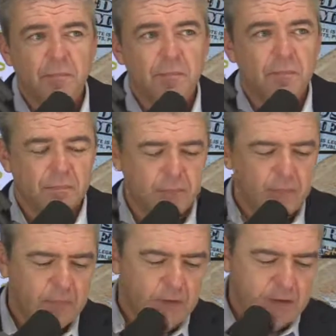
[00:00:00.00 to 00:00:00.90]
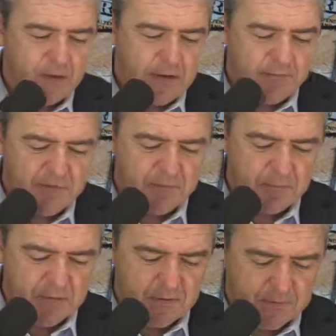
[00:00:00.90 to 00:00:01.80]
185
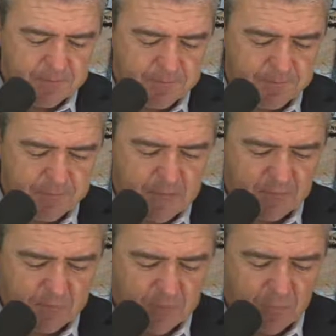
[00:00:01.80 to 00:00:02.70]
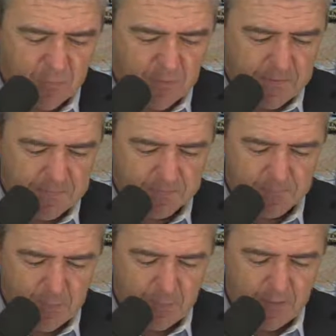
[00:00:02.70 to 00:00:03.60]
billion. That's my boy.
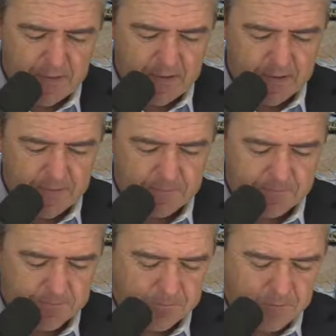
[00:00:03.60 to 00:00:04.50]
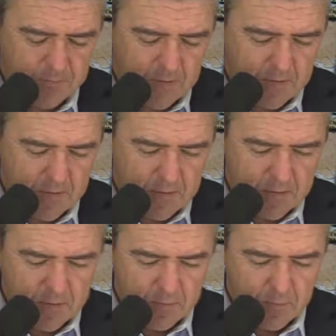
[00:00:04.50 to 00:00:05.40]
My boy Elon. Yeah.
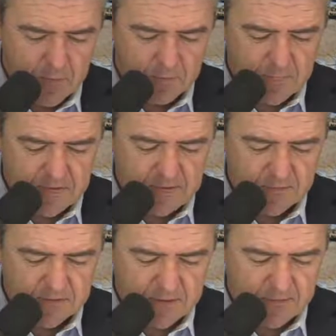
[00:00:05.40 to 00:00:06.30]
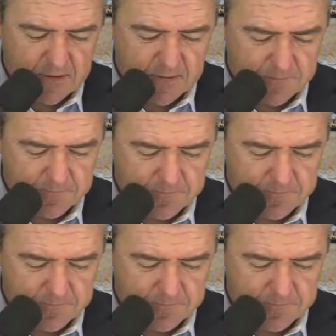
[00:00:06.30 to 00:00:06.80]
What does my dealer say right here?